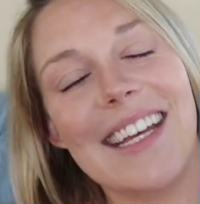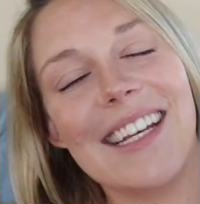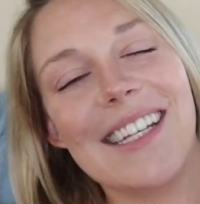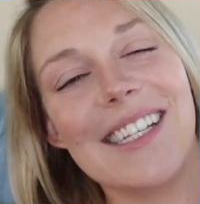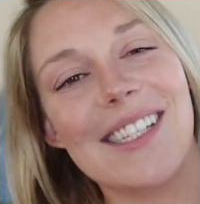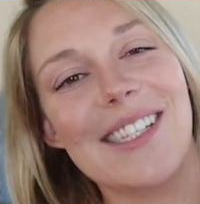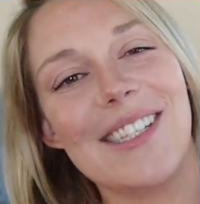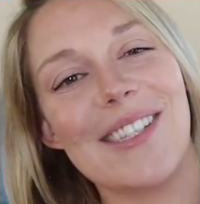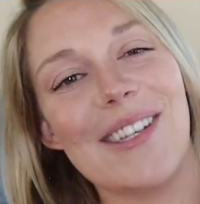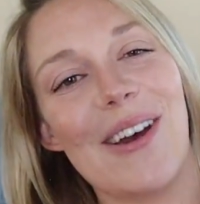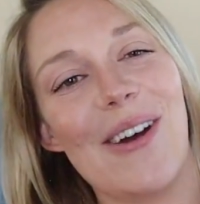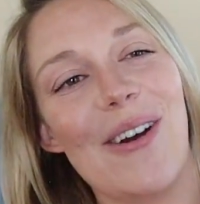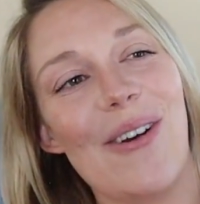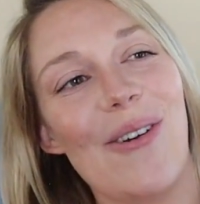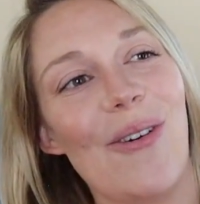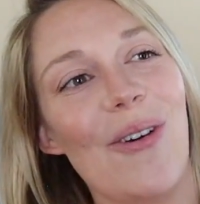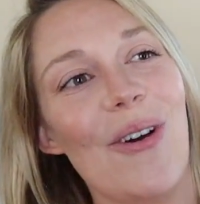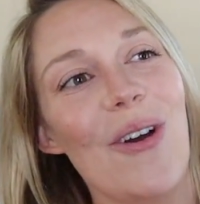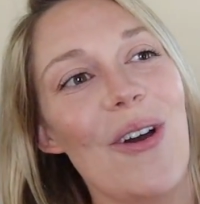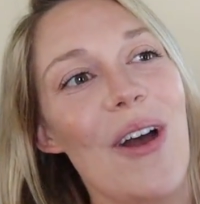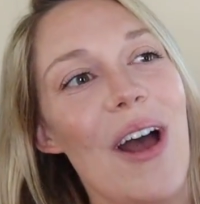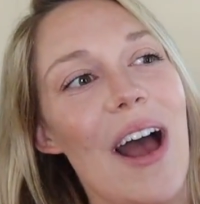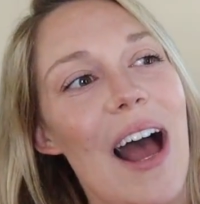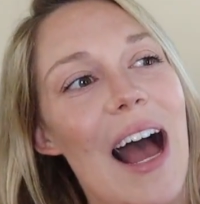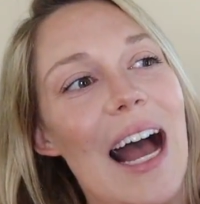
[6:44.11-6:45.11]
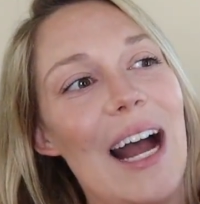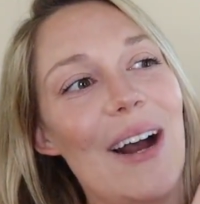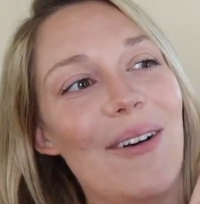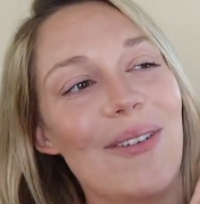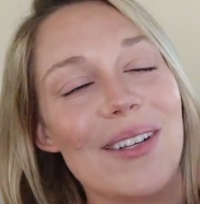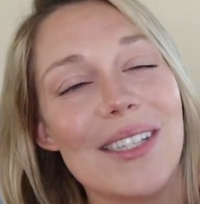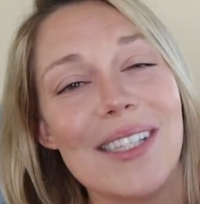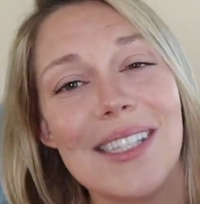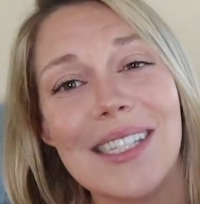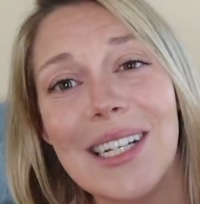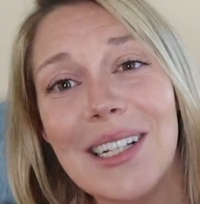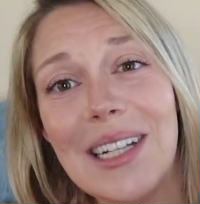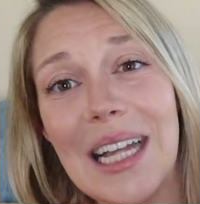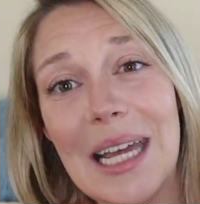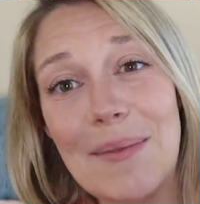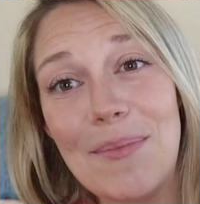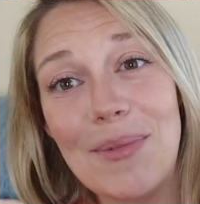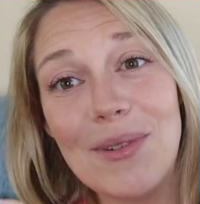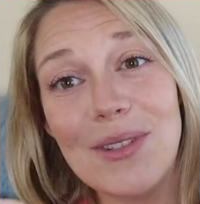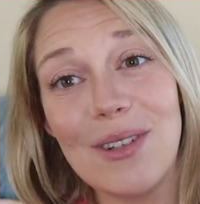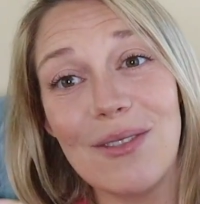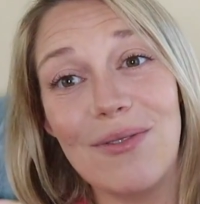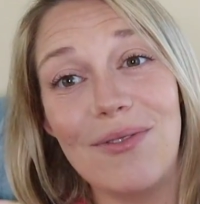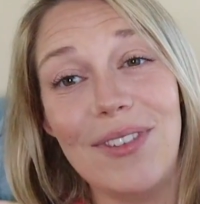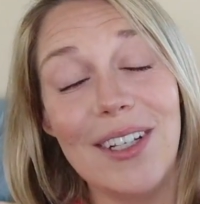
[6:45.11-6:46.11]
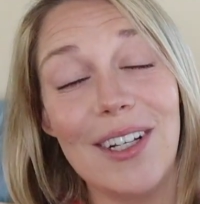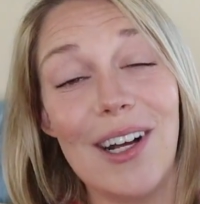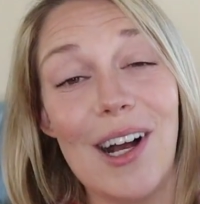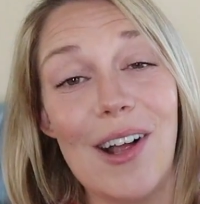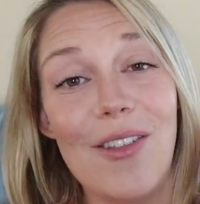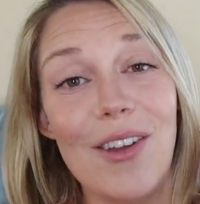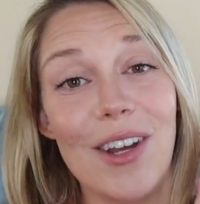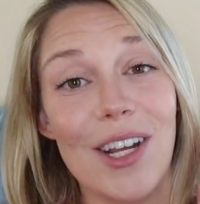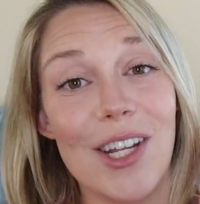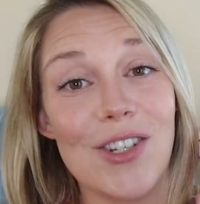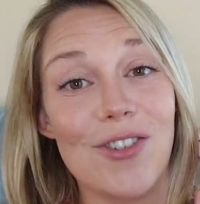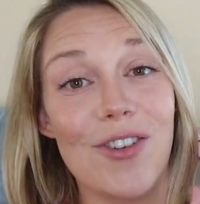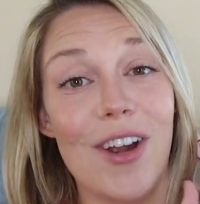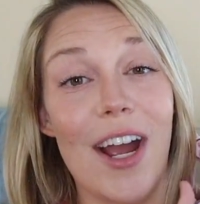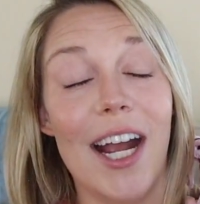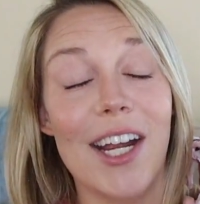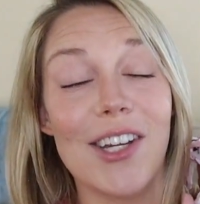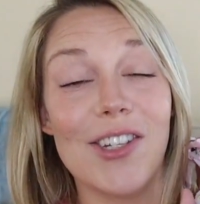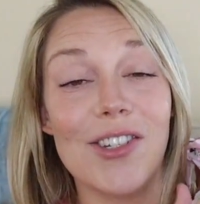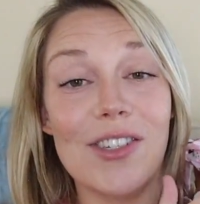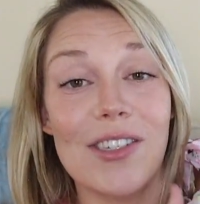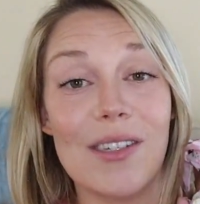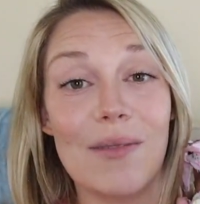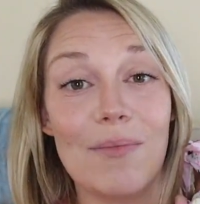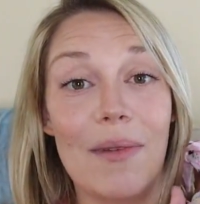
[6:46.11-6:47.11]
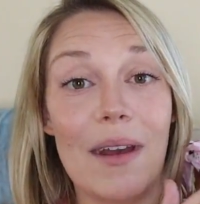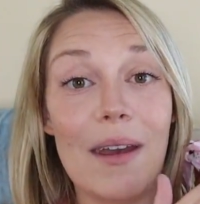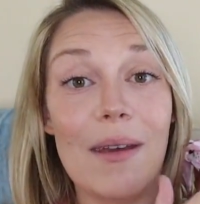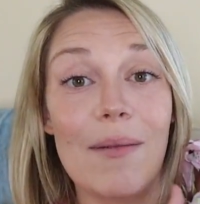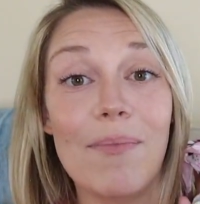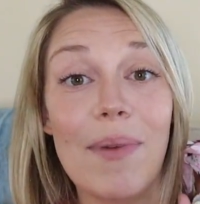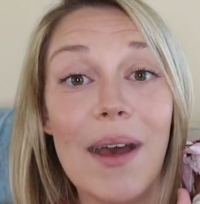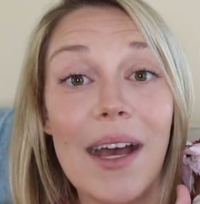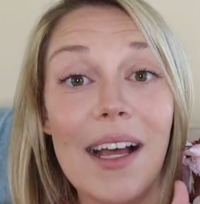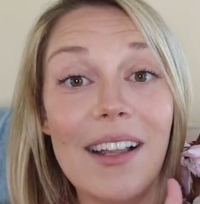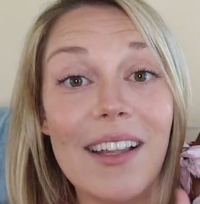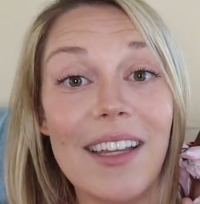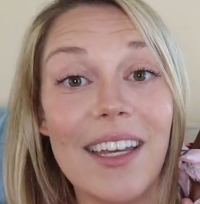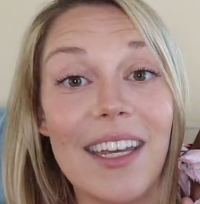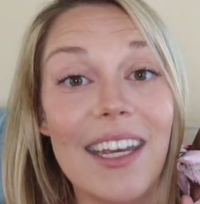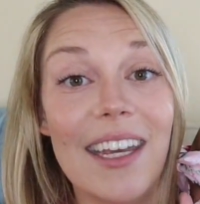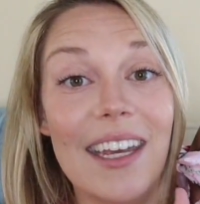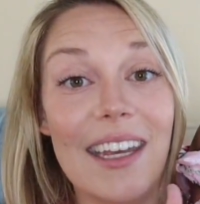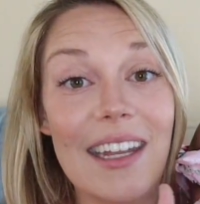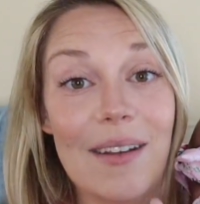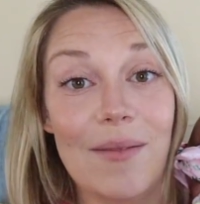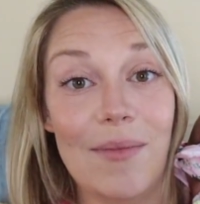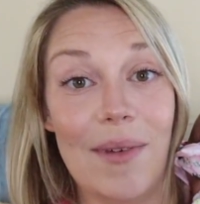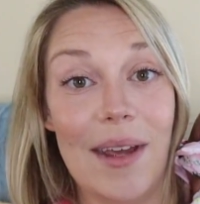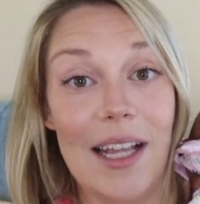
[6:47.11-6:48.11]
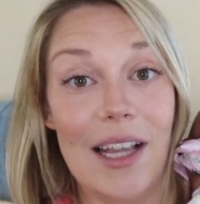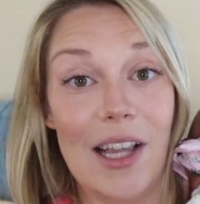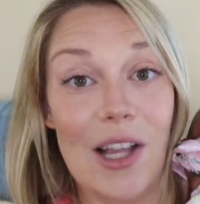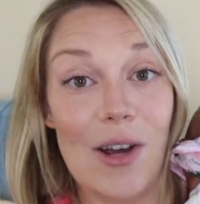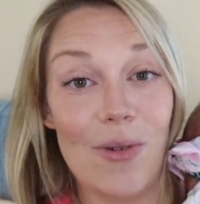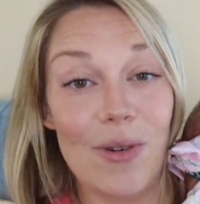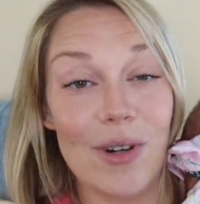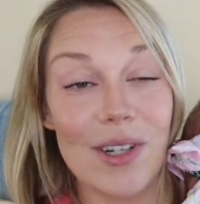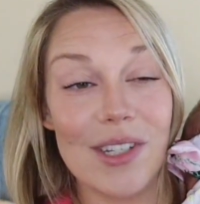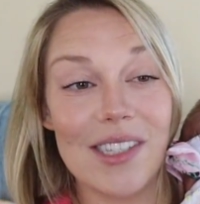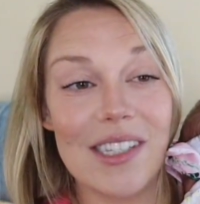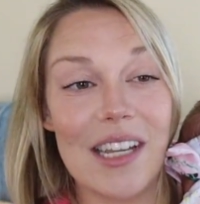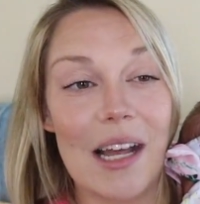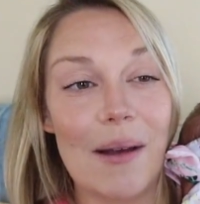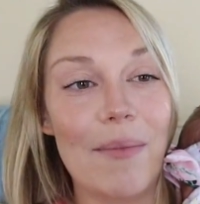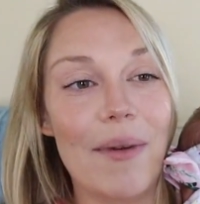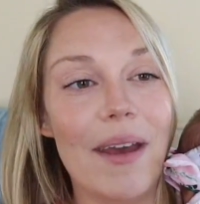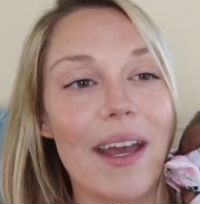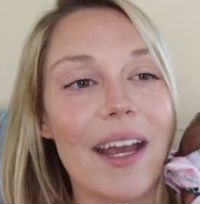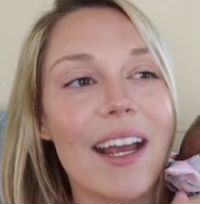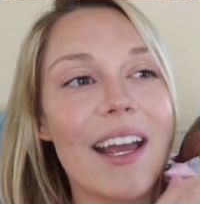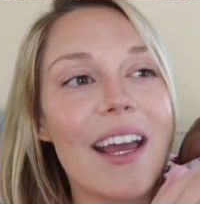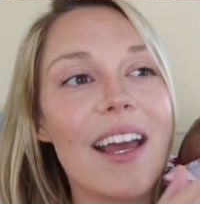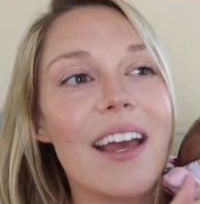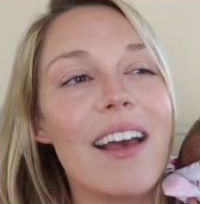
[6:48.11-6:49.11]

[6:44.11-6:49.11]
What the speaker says: So I was still able to feel all the contractions in my belly and my lower stomach,